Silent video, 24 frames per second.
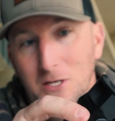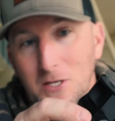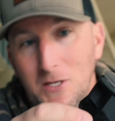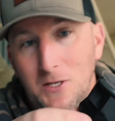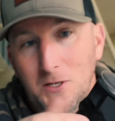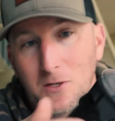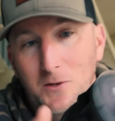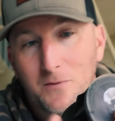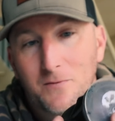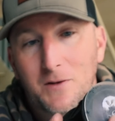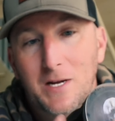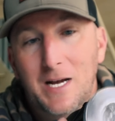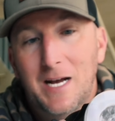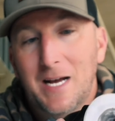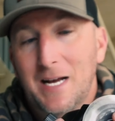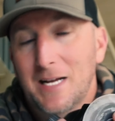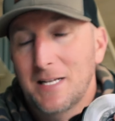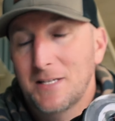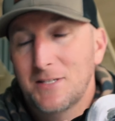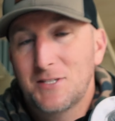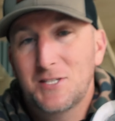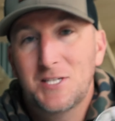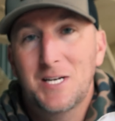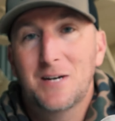You've
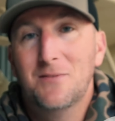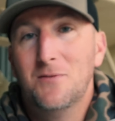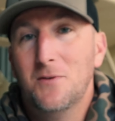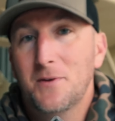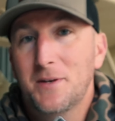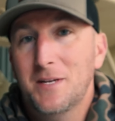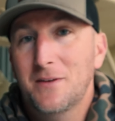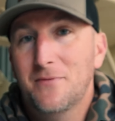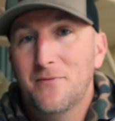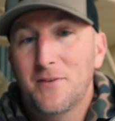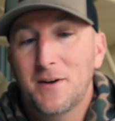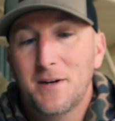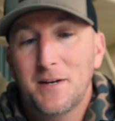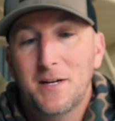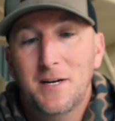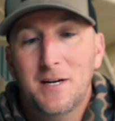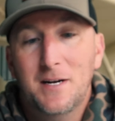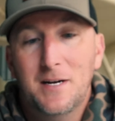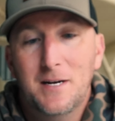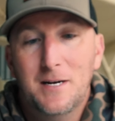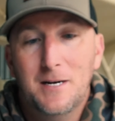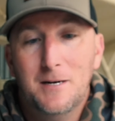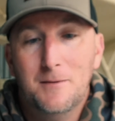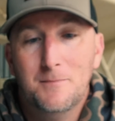got several different
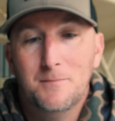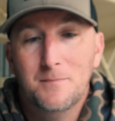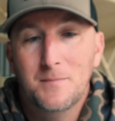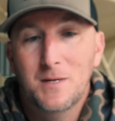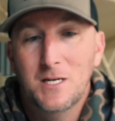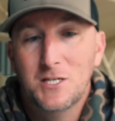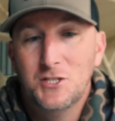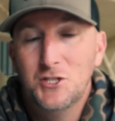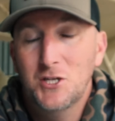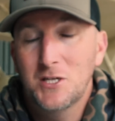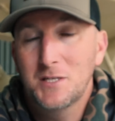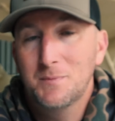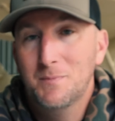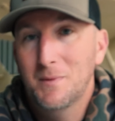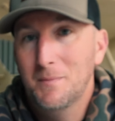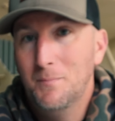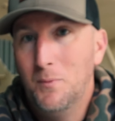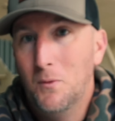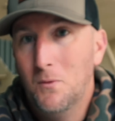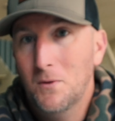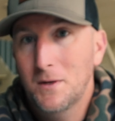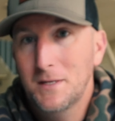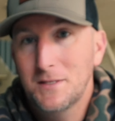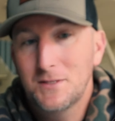adjustment
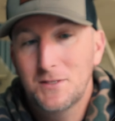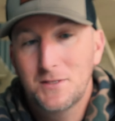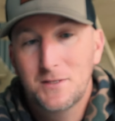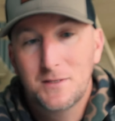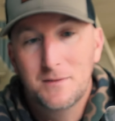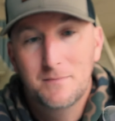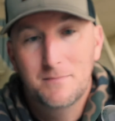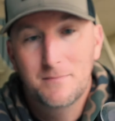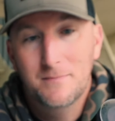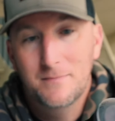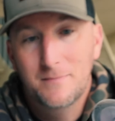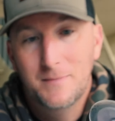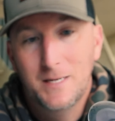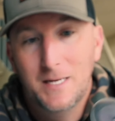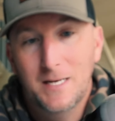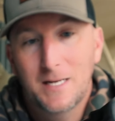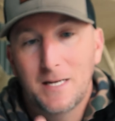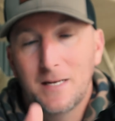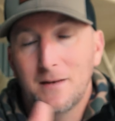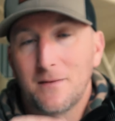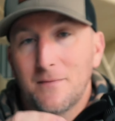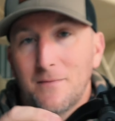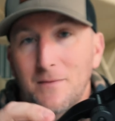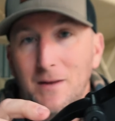points,
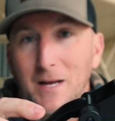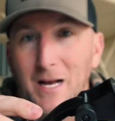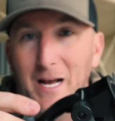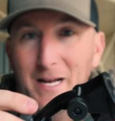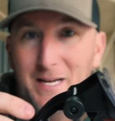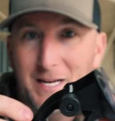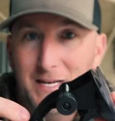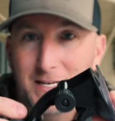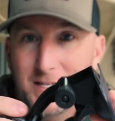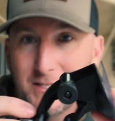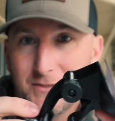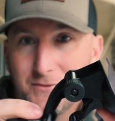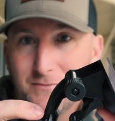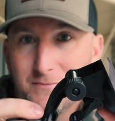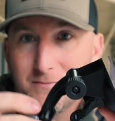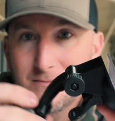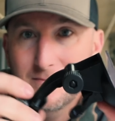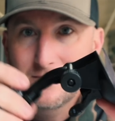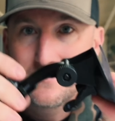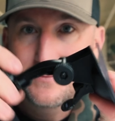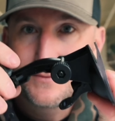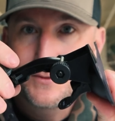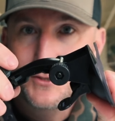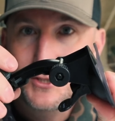meaning I can
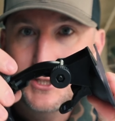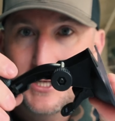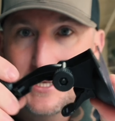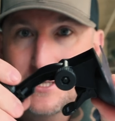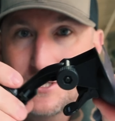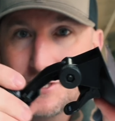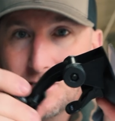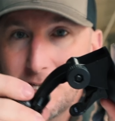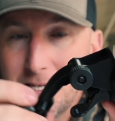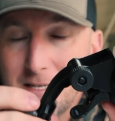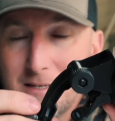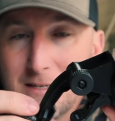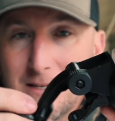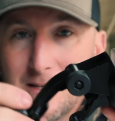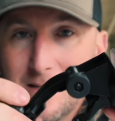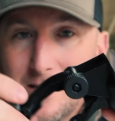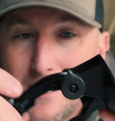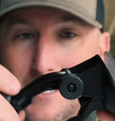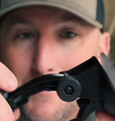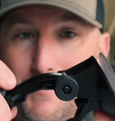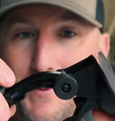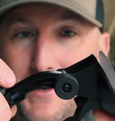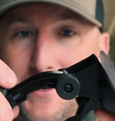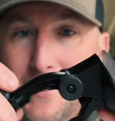adjust it
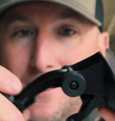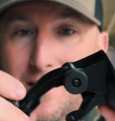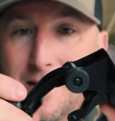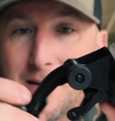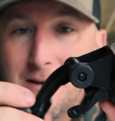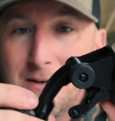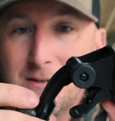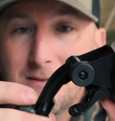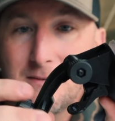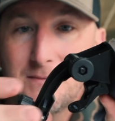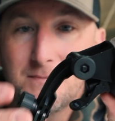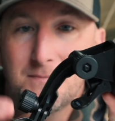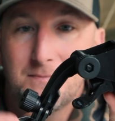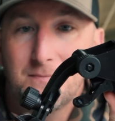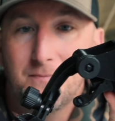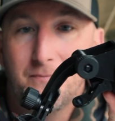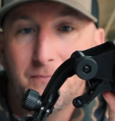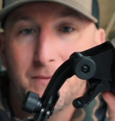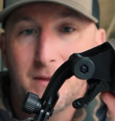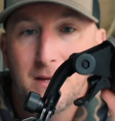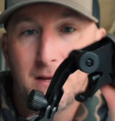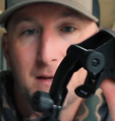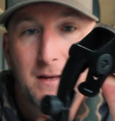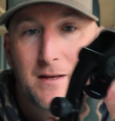up and down.
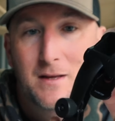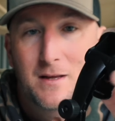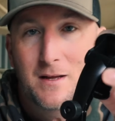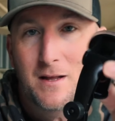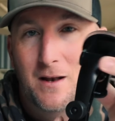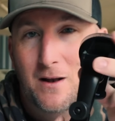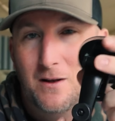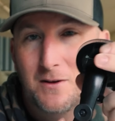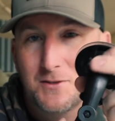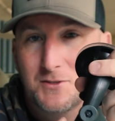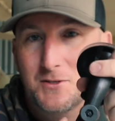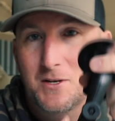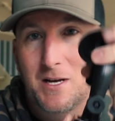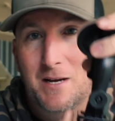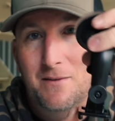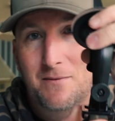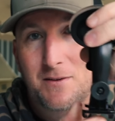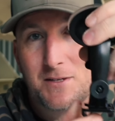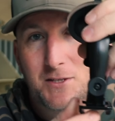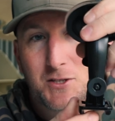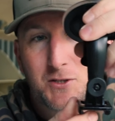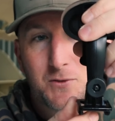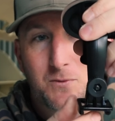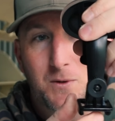I also have a
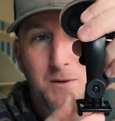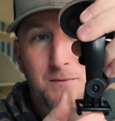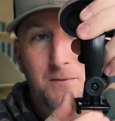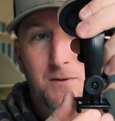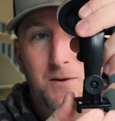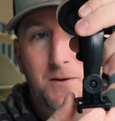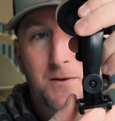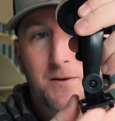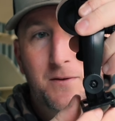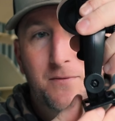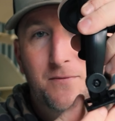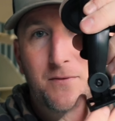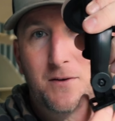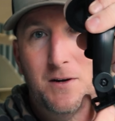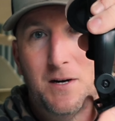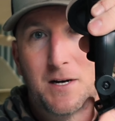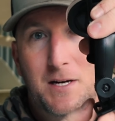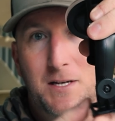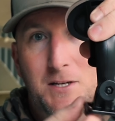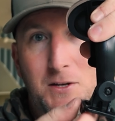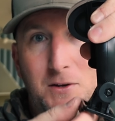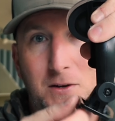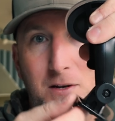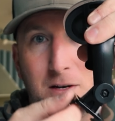swivel on the
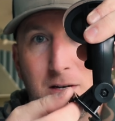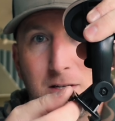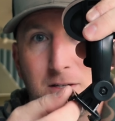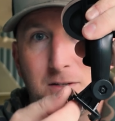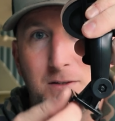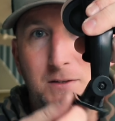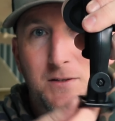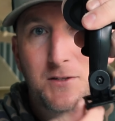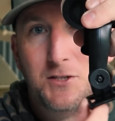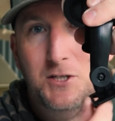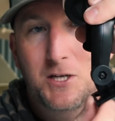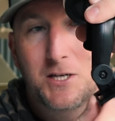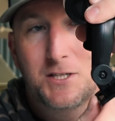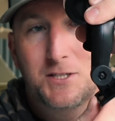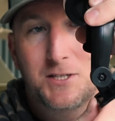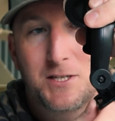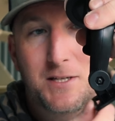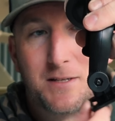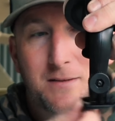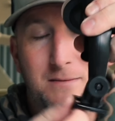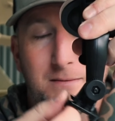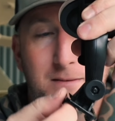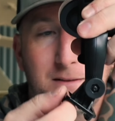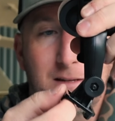front. You can adjust it
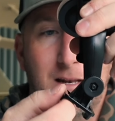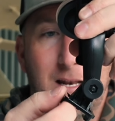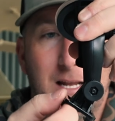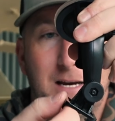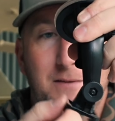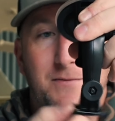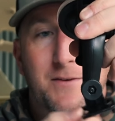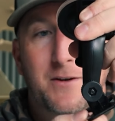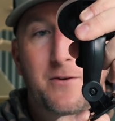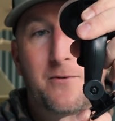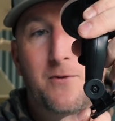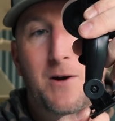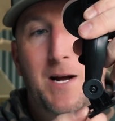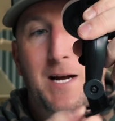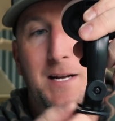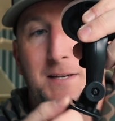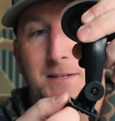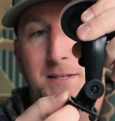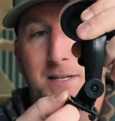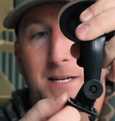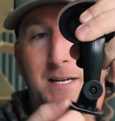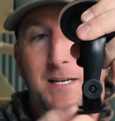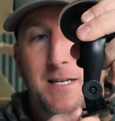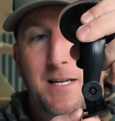left and right
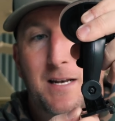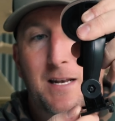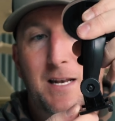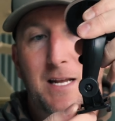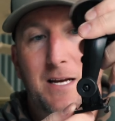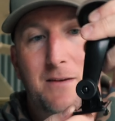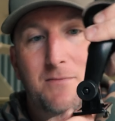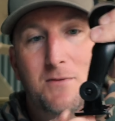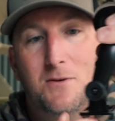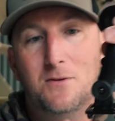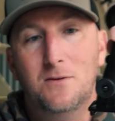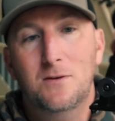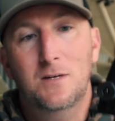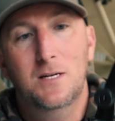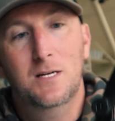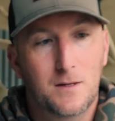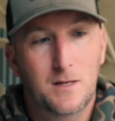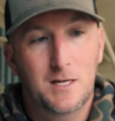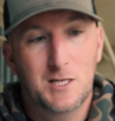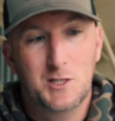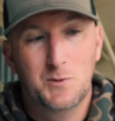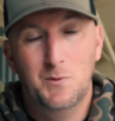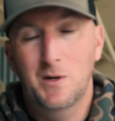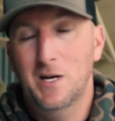to get it level,
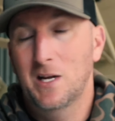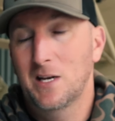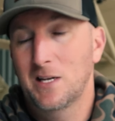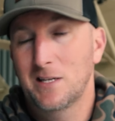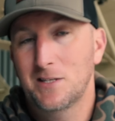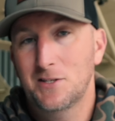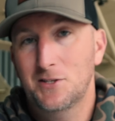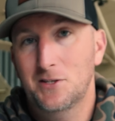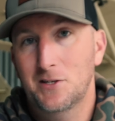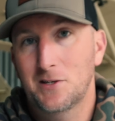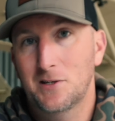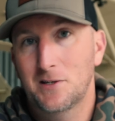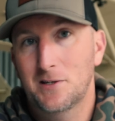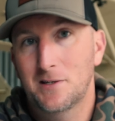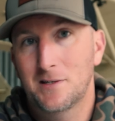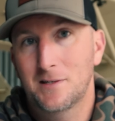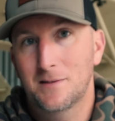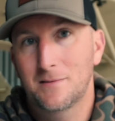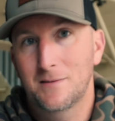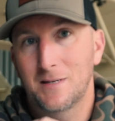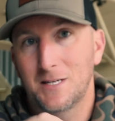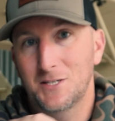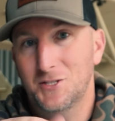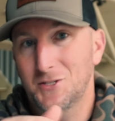as well as
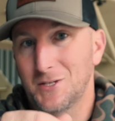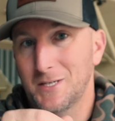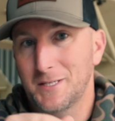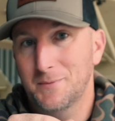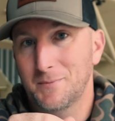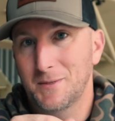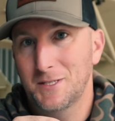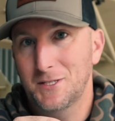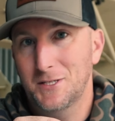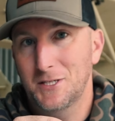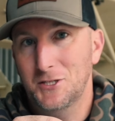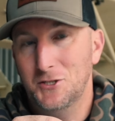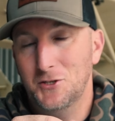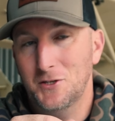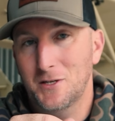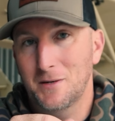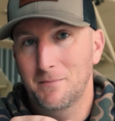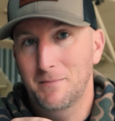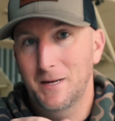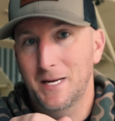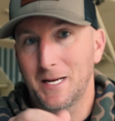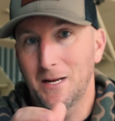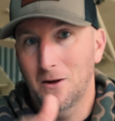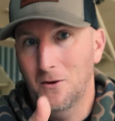your adjustments that you can
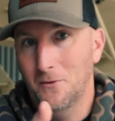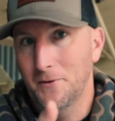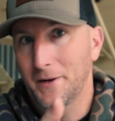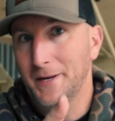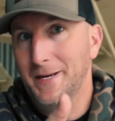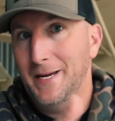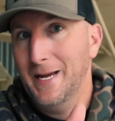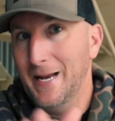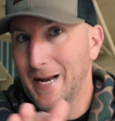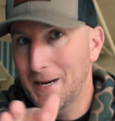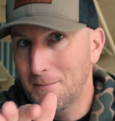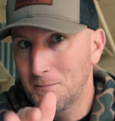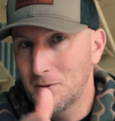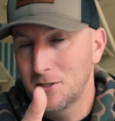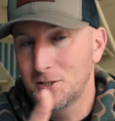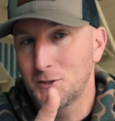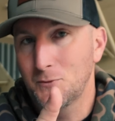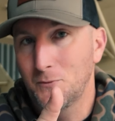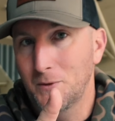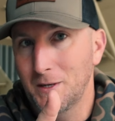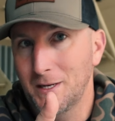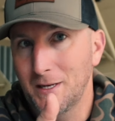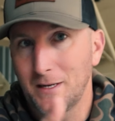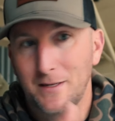make on the camera
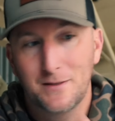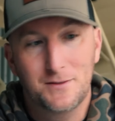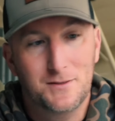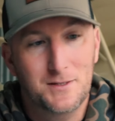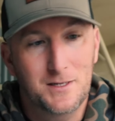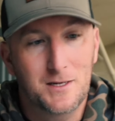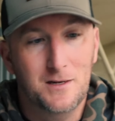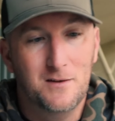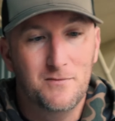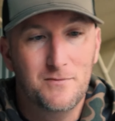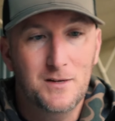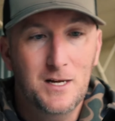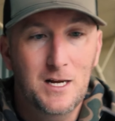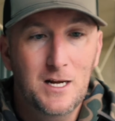swing itself.